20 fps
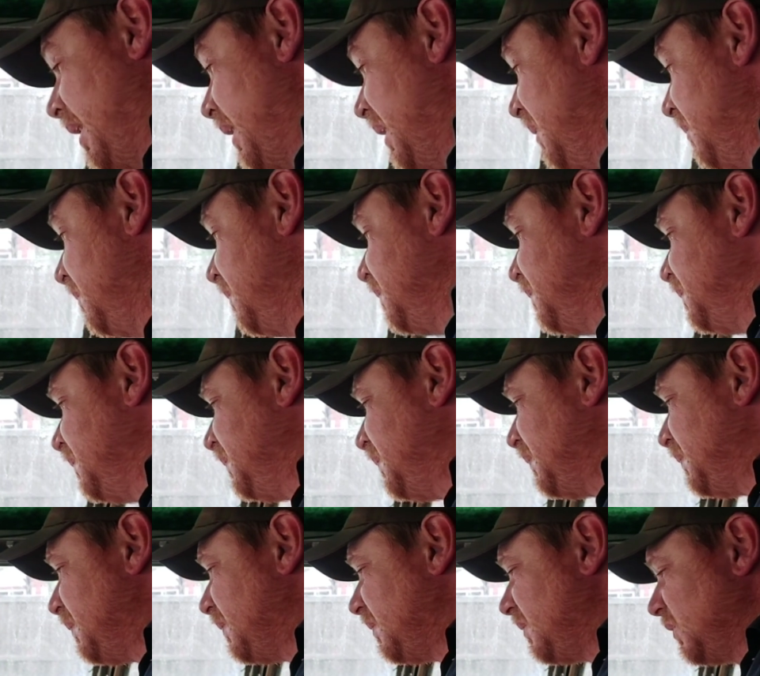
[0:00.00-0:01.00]
or
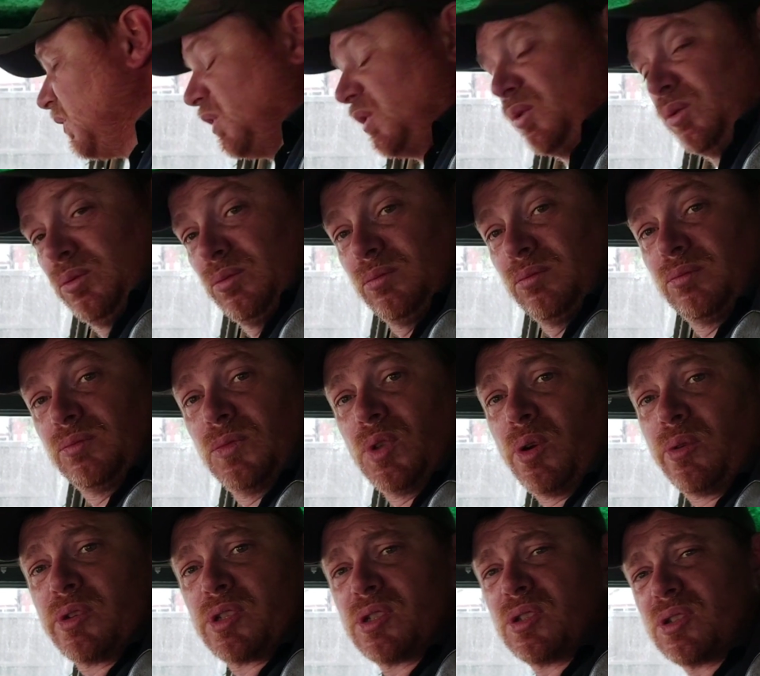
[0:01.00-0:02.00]

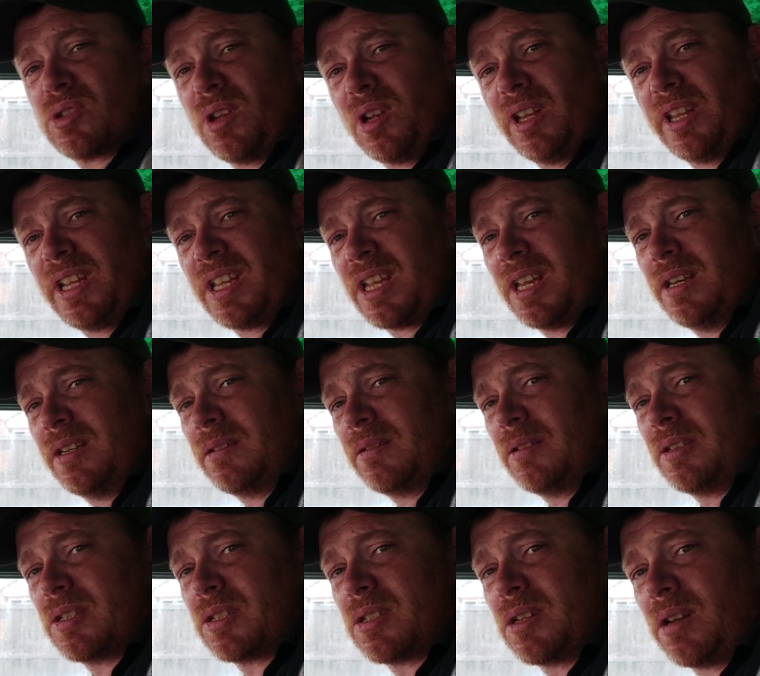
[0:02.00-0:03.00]
it's just not leaking.
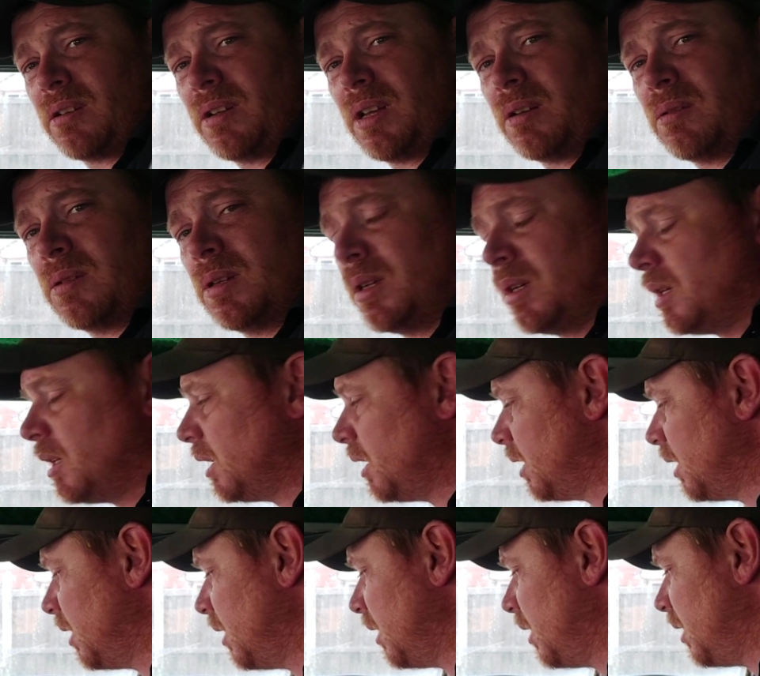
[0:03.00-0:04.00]
You just don't know.
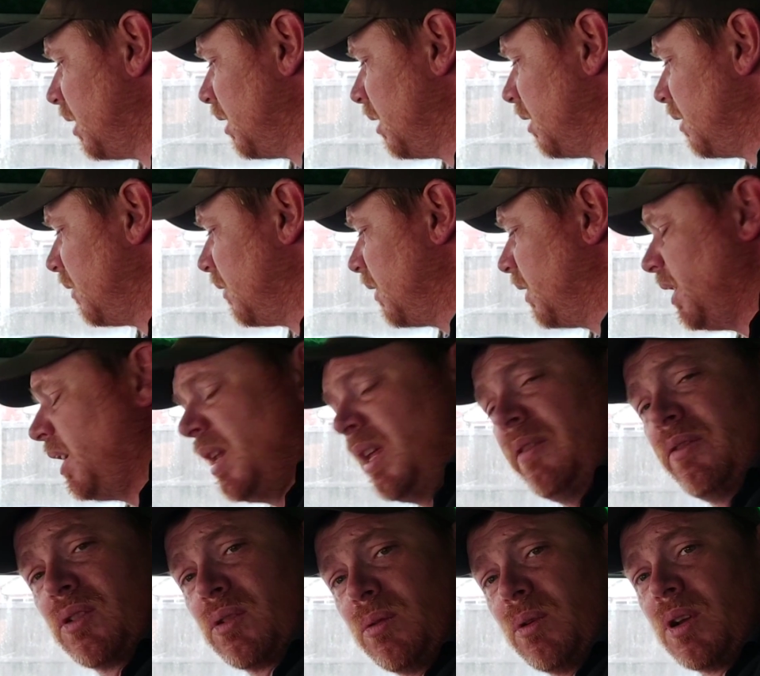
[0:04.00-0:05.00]

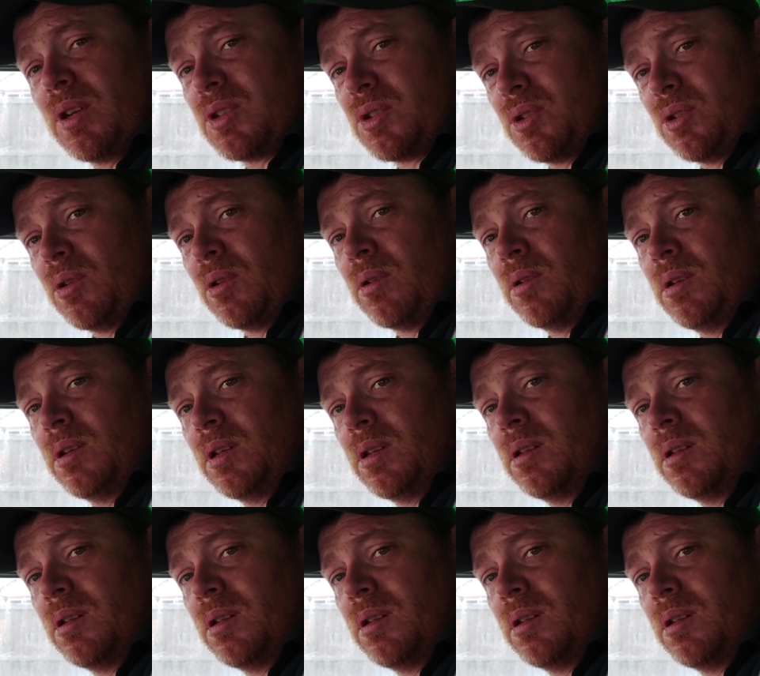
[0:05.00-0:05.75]
Never quite sure.